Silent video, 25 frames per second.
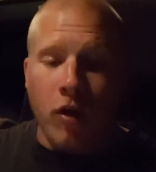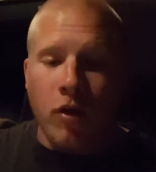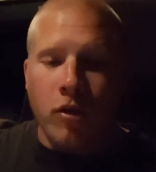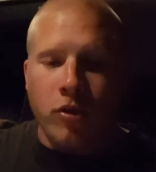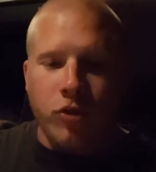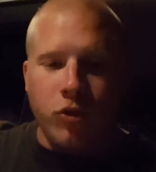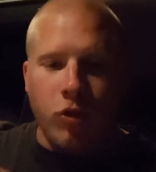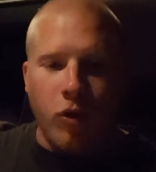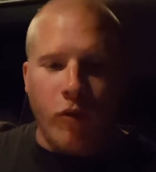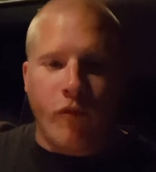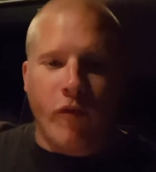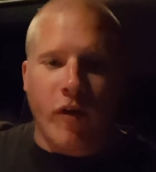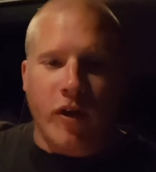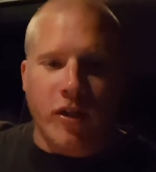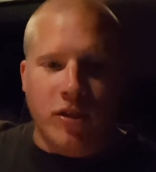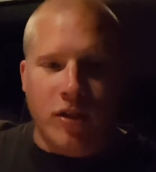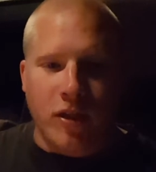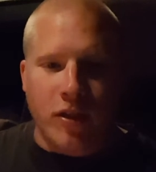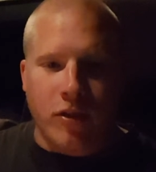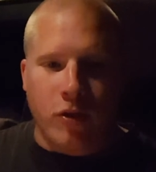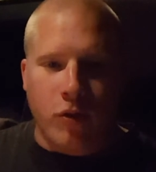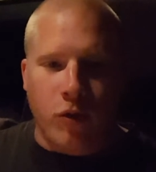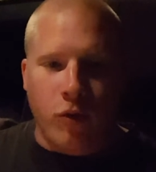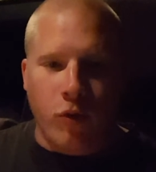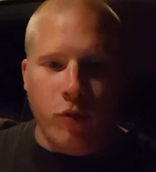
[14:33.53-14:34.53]
So if I
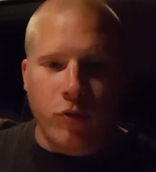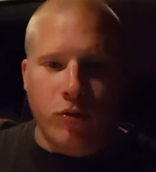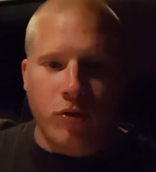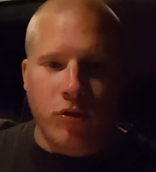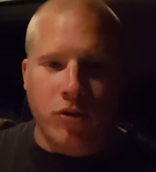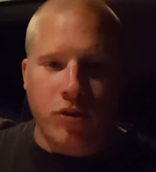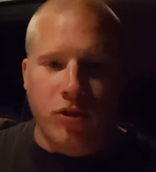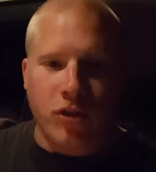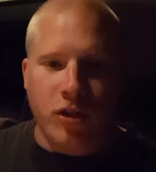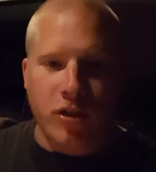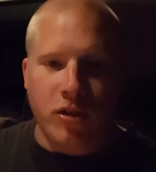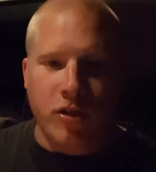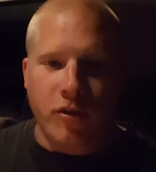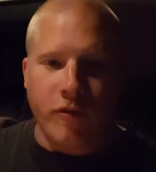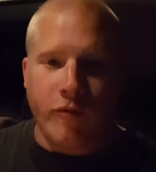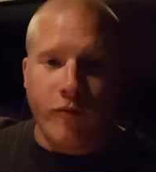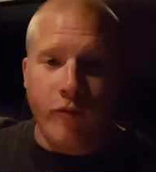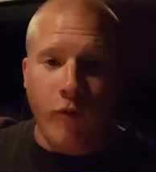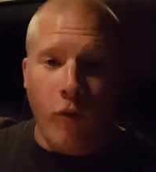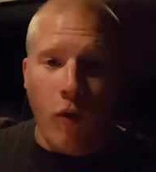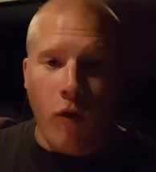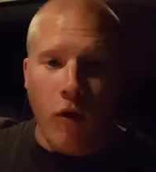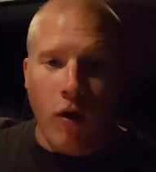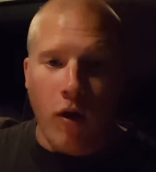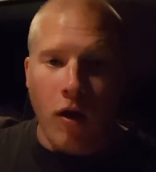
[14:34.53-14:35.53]
set the cruise at
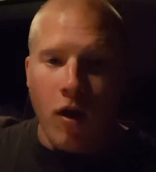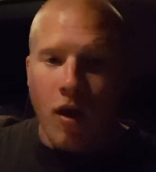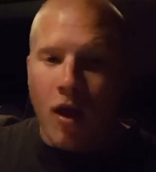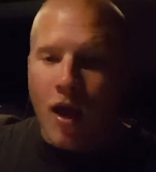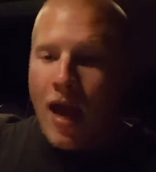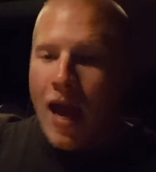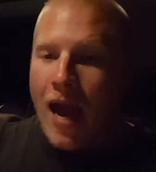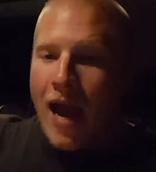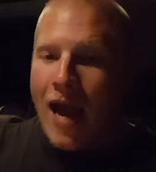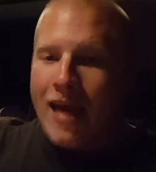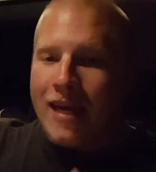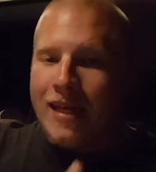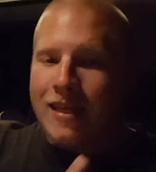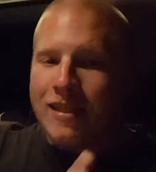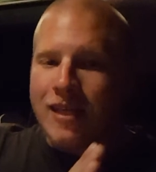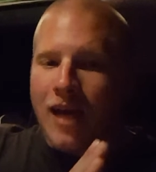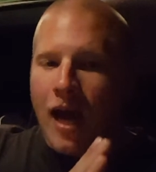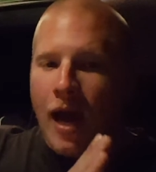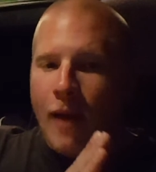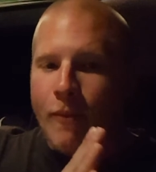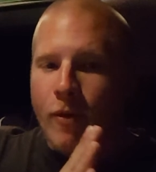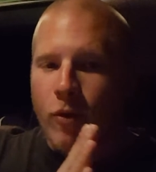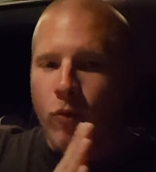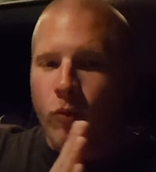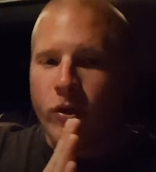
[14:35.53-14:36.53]
64,
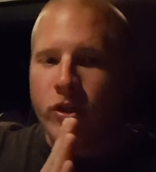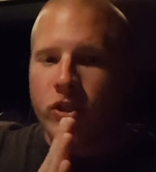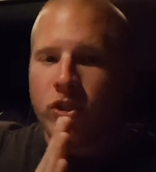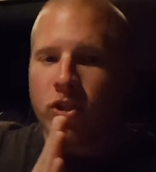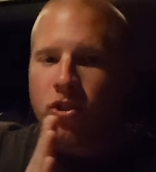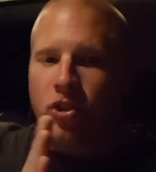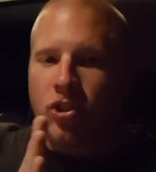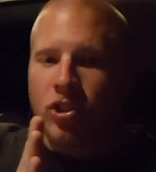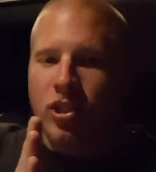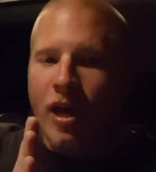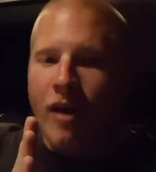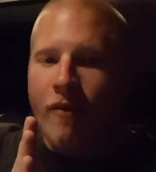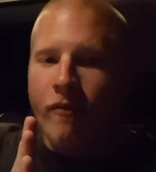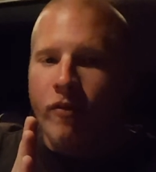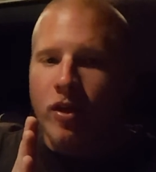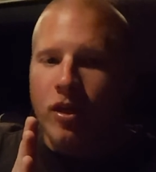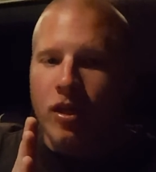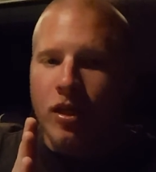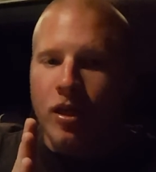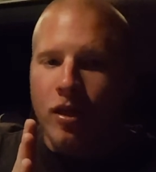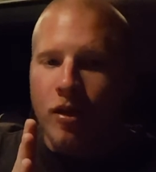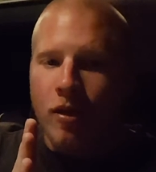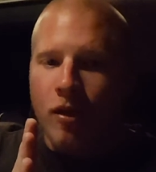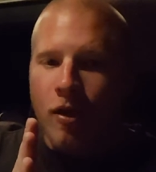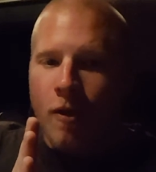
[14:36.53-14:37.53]
anytime it reaches
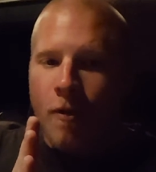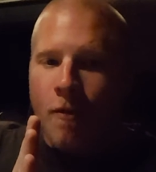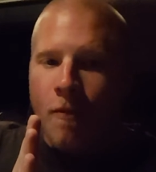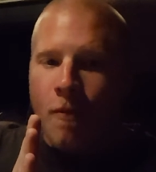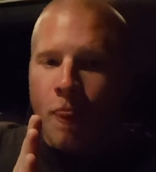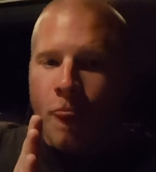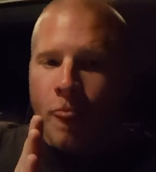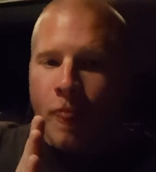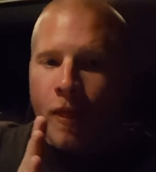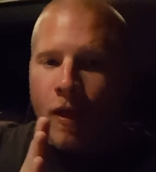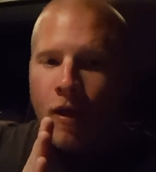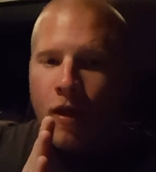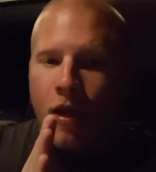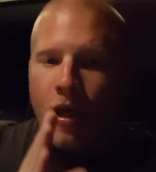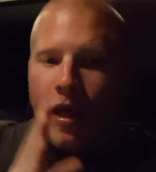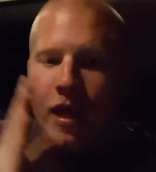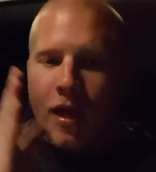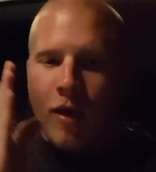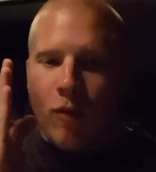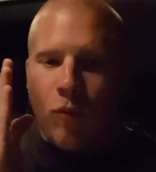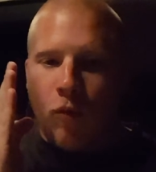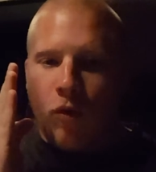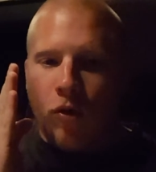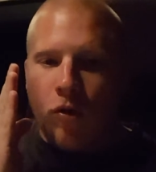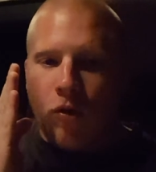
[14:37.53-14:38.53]
70,
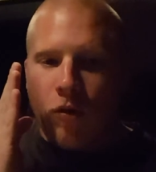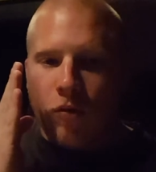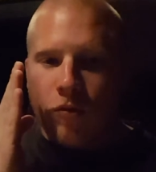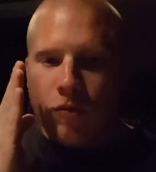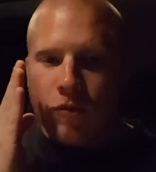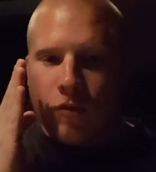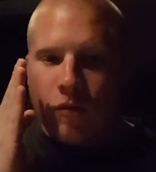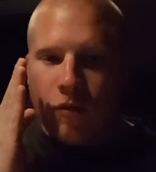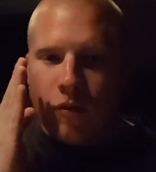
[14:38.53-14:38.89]
it'll